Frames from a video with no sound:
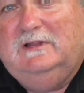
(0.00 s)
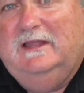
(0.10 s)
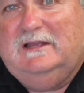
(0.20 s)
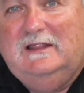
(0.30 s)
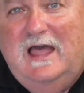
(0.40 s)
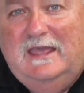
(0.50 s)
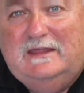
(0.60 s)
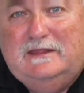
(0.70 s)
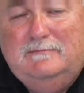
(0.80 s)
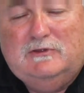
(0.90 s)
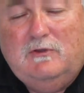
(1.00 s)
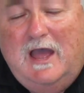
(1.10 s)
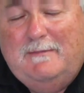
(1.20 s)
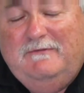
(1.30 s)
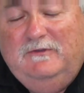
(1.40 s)
click like,
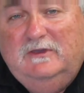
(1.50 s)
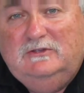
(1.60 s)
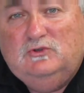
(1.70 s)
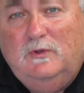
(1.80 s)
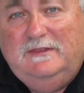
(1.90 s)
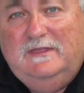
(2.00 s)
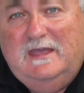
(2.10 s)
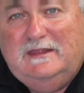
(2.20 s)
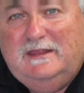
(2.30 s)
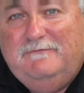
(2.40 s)
subscribe if you enjoyed this.